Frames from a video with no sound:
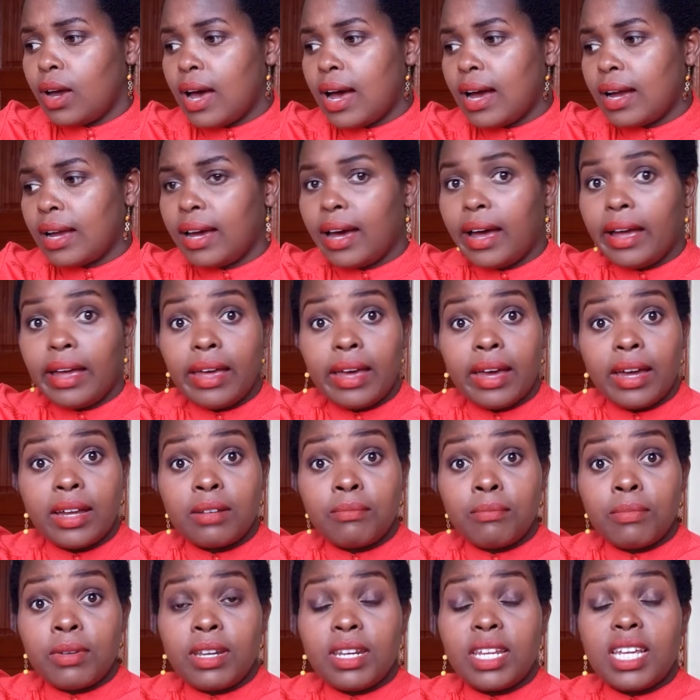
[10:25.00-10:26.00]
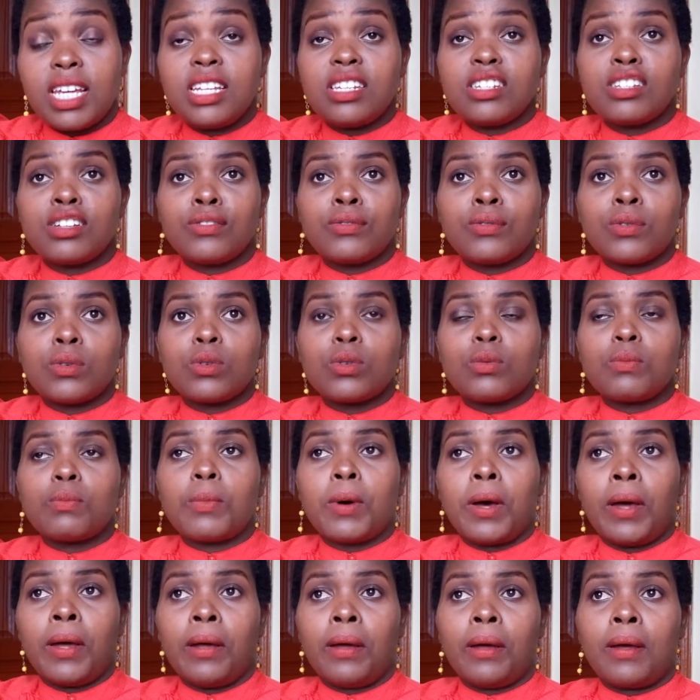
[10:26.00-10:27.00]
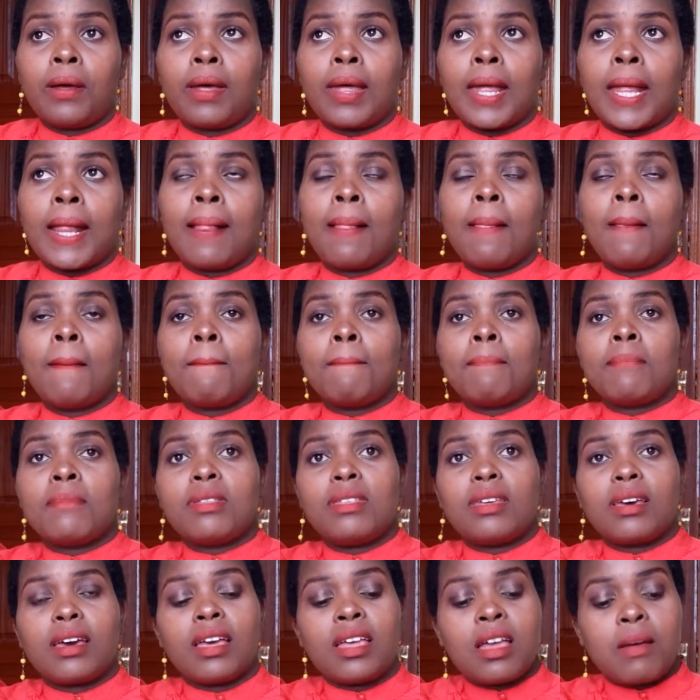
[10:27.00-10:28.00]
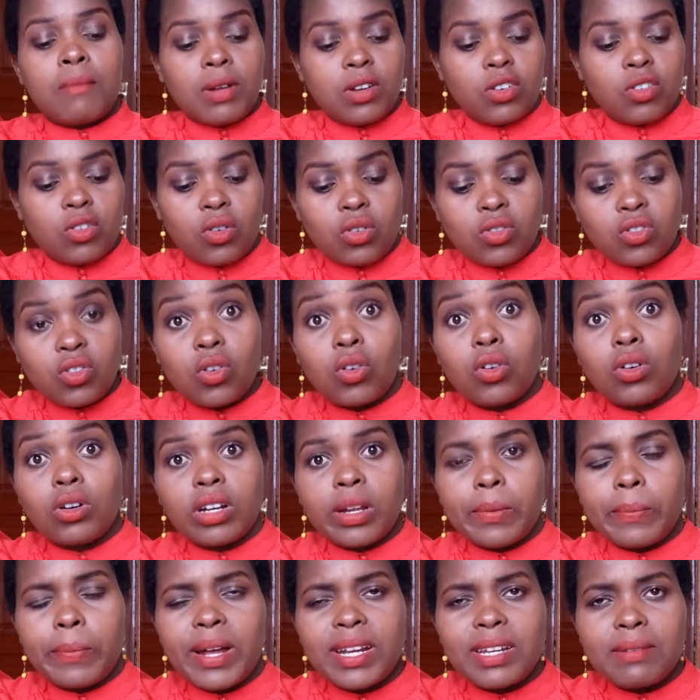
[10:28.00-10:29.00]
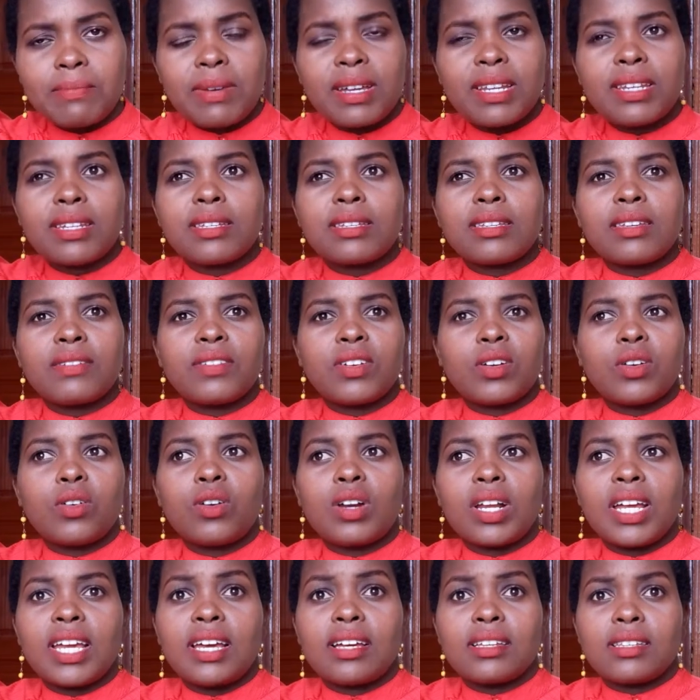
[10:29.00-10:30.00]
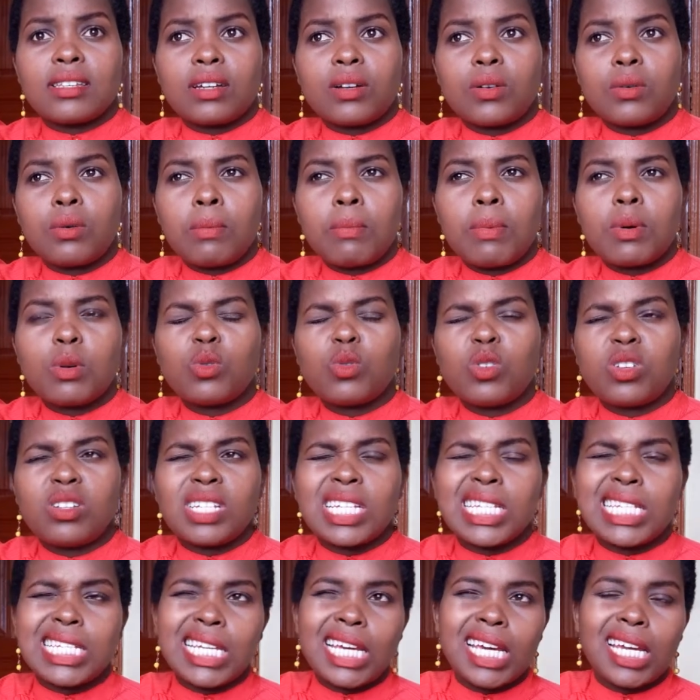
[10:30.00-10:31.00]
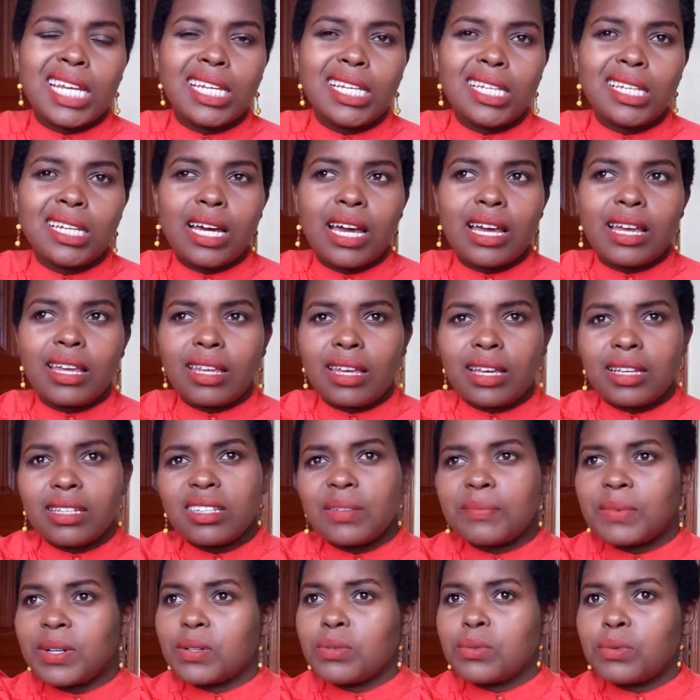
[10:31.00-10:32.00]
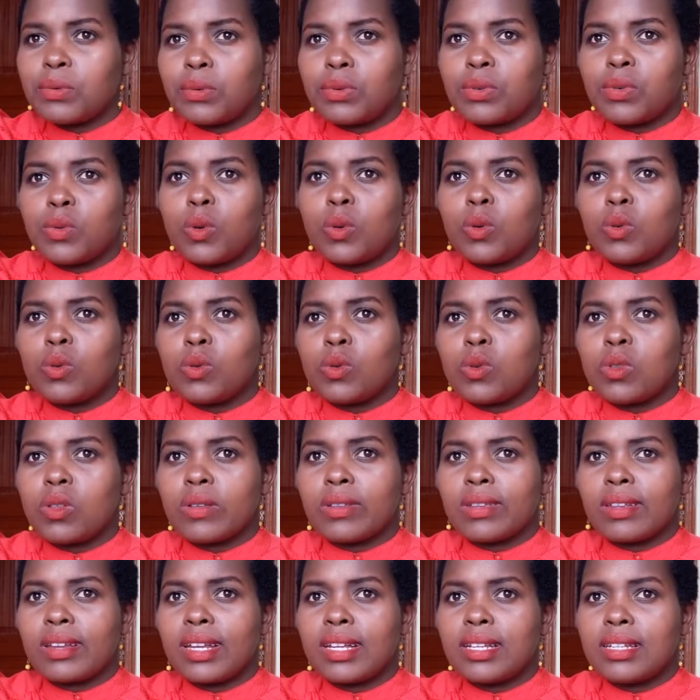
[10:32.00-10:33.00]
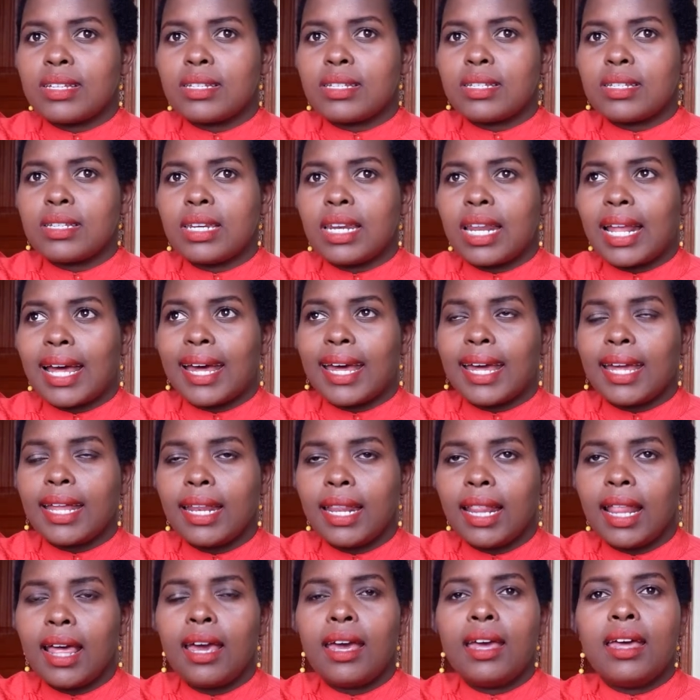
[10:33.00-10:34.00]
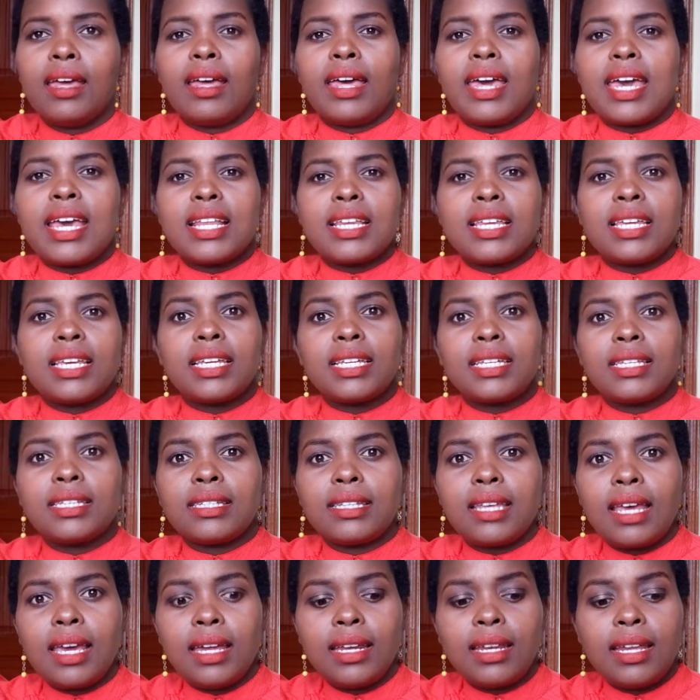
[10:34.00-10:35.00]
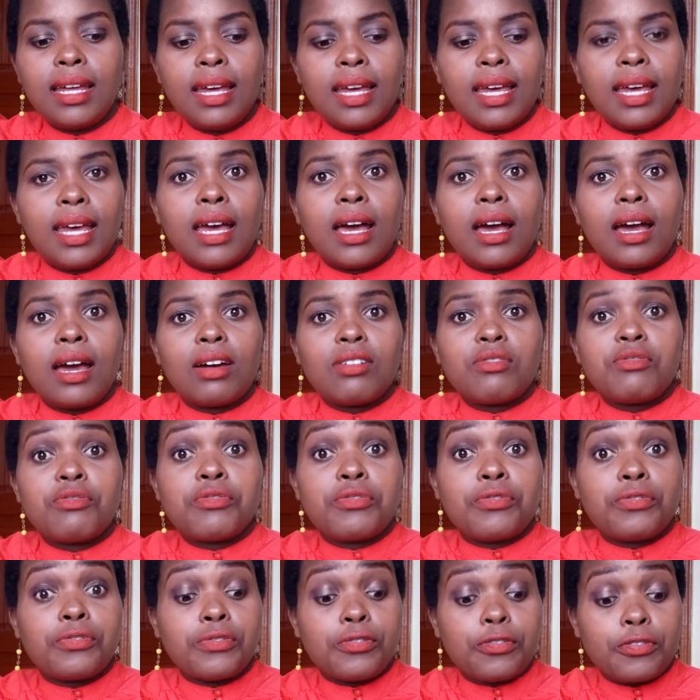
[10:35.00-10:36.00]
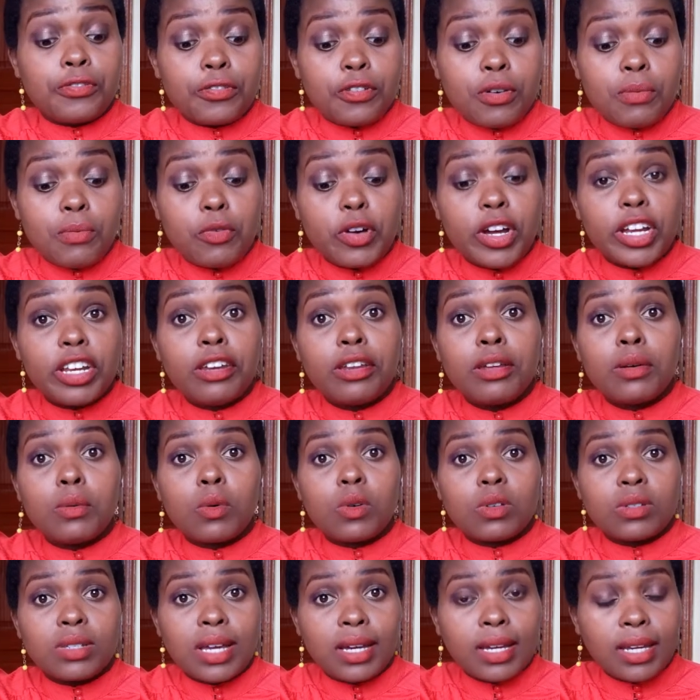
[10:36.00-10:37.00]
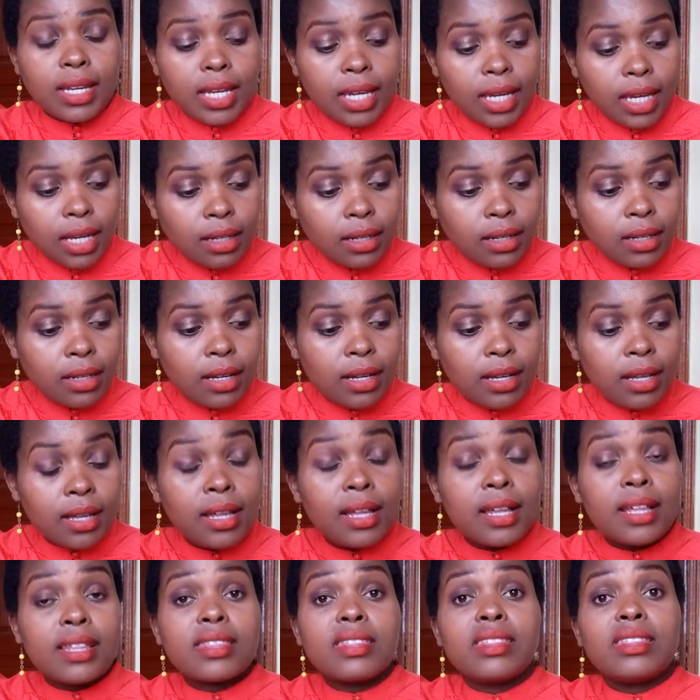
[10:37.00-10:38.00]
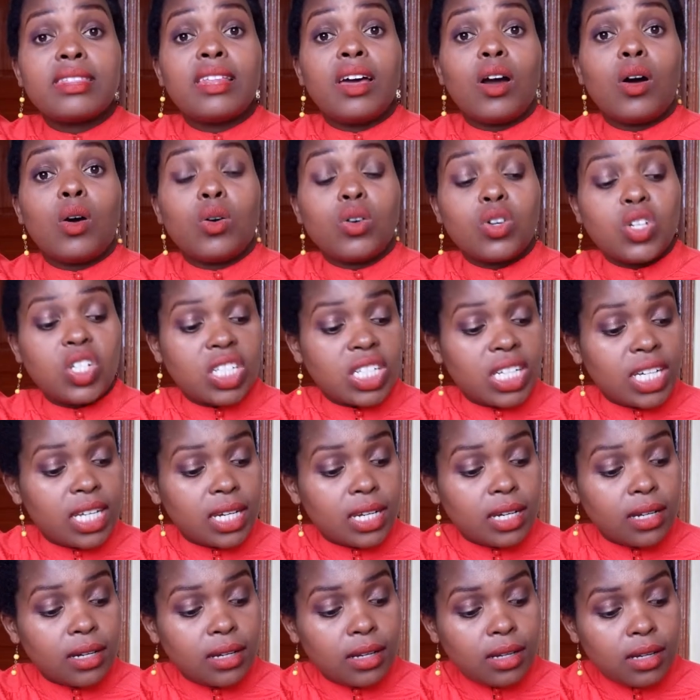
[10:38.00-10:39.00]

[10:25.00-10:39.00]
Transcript: guy had been interviewed by the Kenya Meteorological Department several years ago, about 2010, I guess, 2009, and he said from when he was a kid, the ocean